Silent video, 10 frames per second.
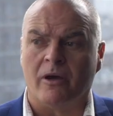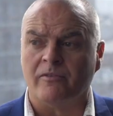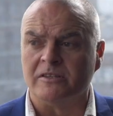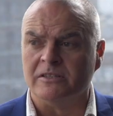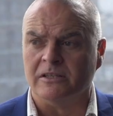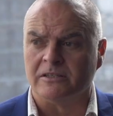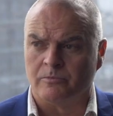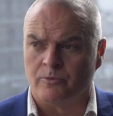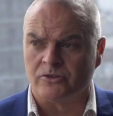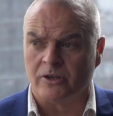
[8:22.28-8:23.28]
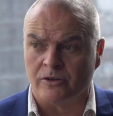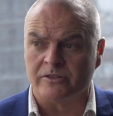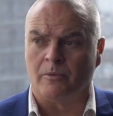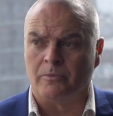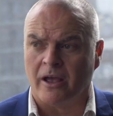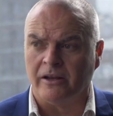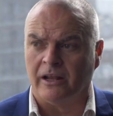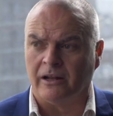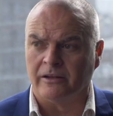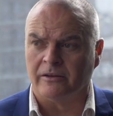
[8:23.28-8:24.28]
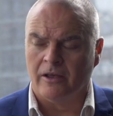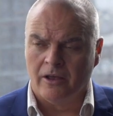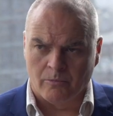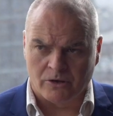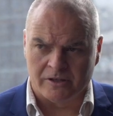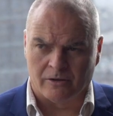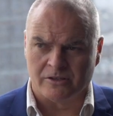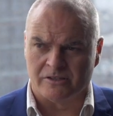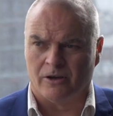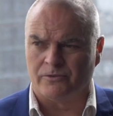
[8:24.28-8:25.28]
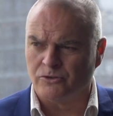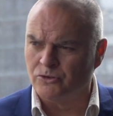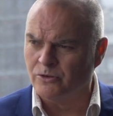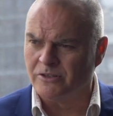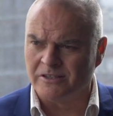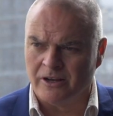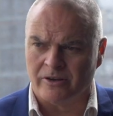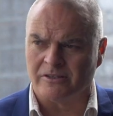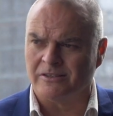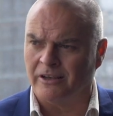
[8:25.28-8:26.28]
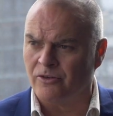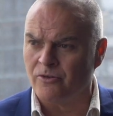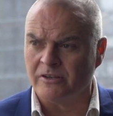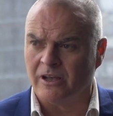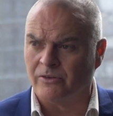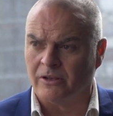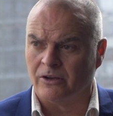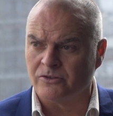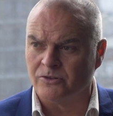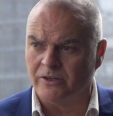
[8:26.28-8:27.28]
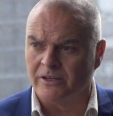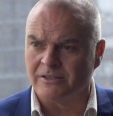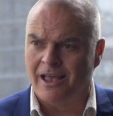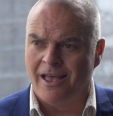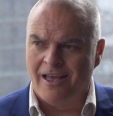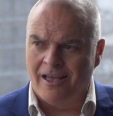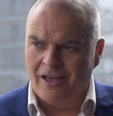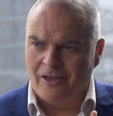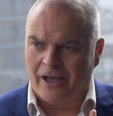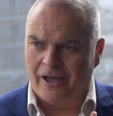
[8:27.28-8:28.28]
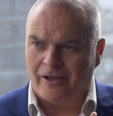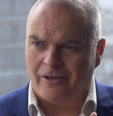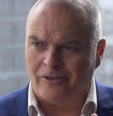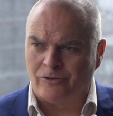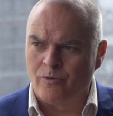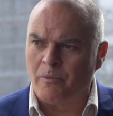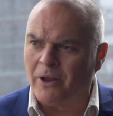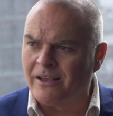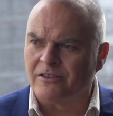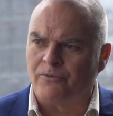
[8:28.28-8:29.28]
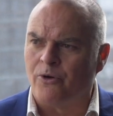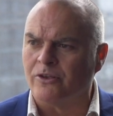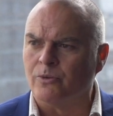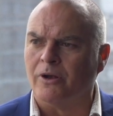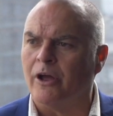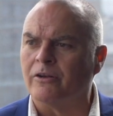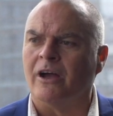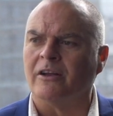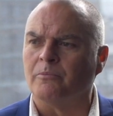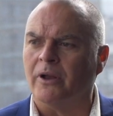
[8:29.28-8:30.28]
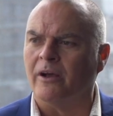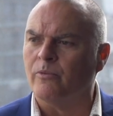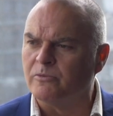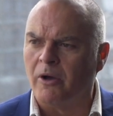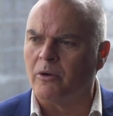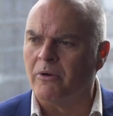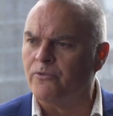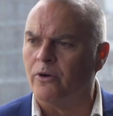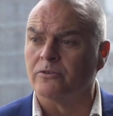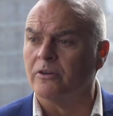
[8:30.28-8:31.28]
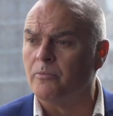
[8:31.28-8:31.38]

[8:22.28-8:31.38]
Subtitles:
overseas. Brousseau is now playing in England. Marcel Coetzee, after 2 serious injuries over the last 2 years, to replace the Francois Lowe kind of player. We spoke about Francois Lowe